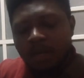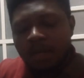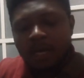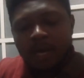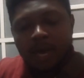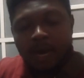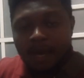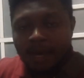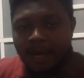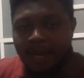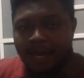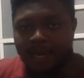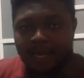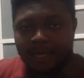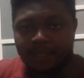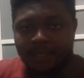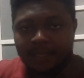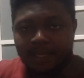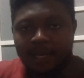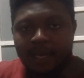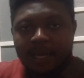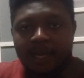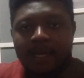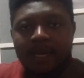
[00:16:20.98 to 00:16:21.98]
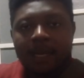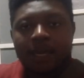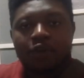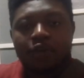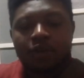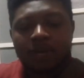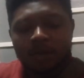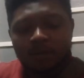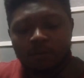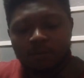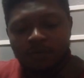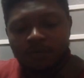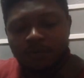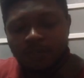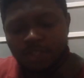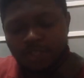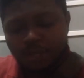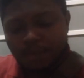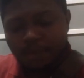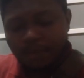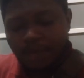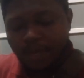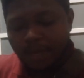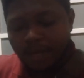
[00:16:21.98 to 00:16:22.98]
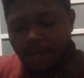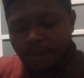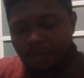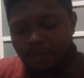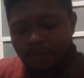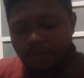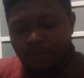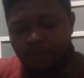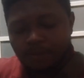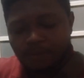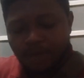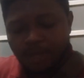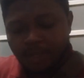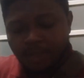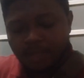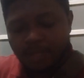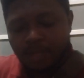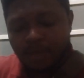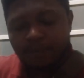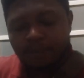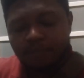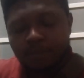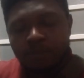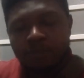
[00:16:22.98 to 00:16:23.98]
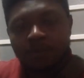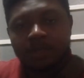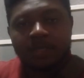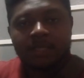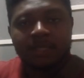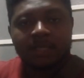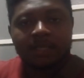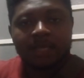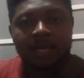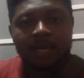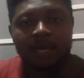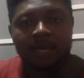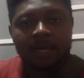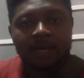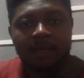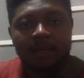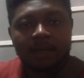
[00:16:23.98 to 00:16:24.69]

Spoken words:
Like I said earlier, you can move the shape around. For example, this is A,